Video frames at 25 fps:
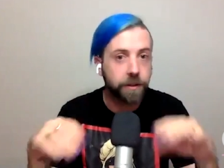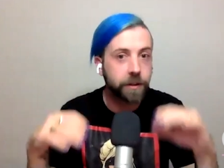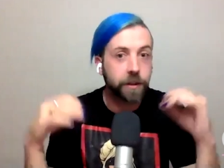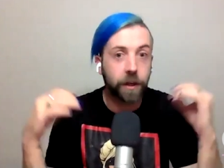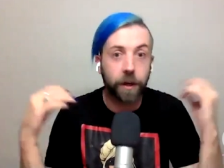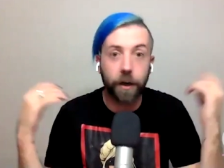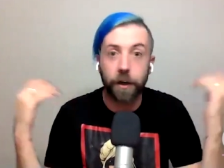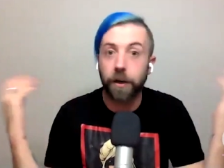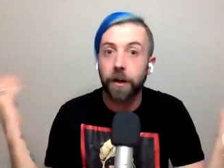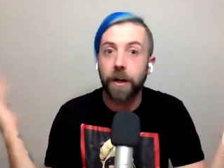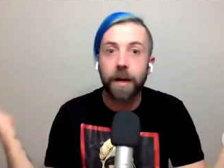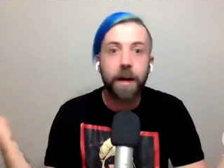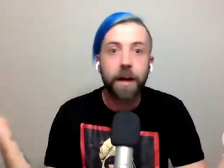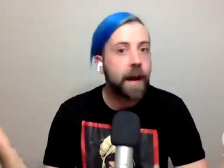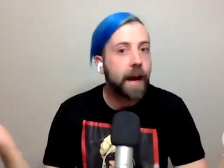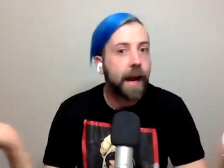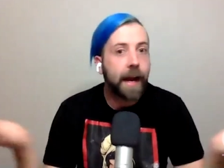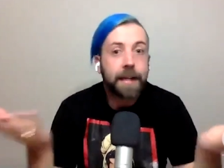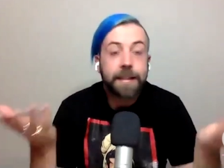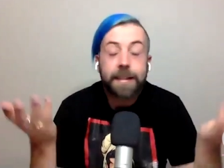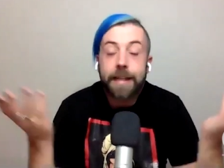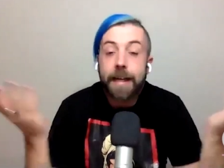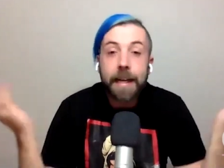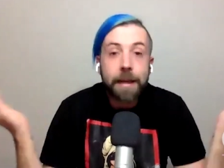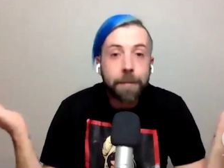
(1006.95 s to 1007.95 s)
So
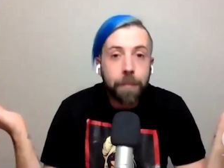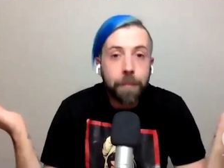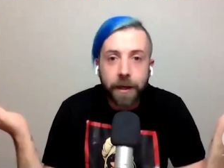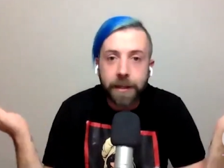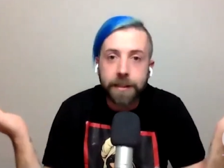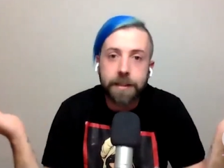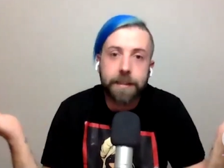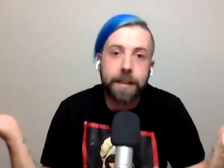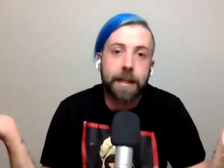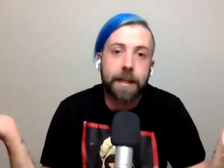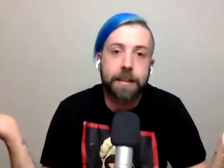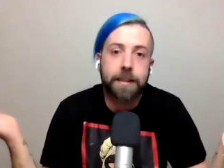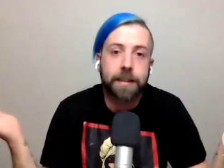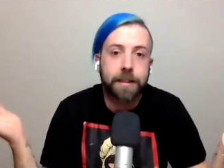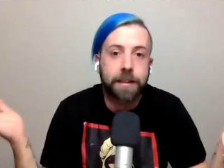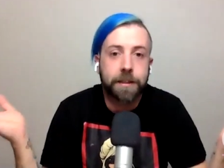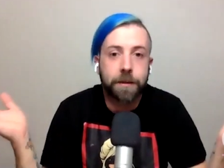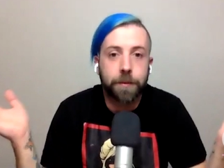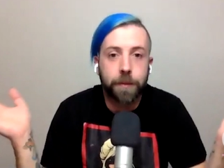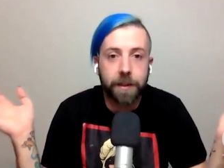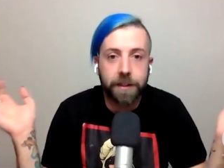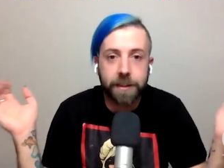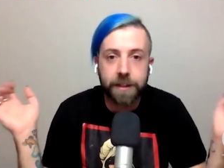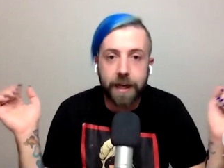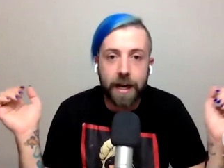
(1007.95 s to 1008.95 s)
it's anybody's guess as to
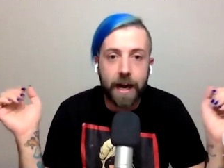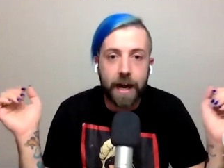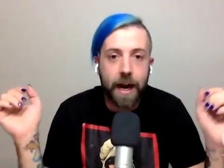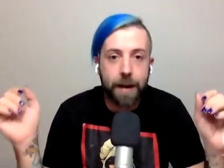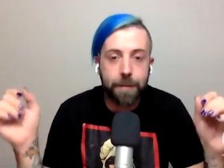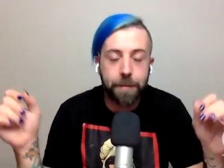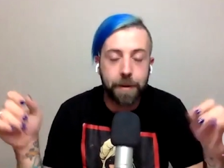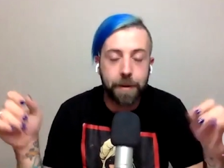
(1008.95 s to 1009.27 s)
what's going to happen.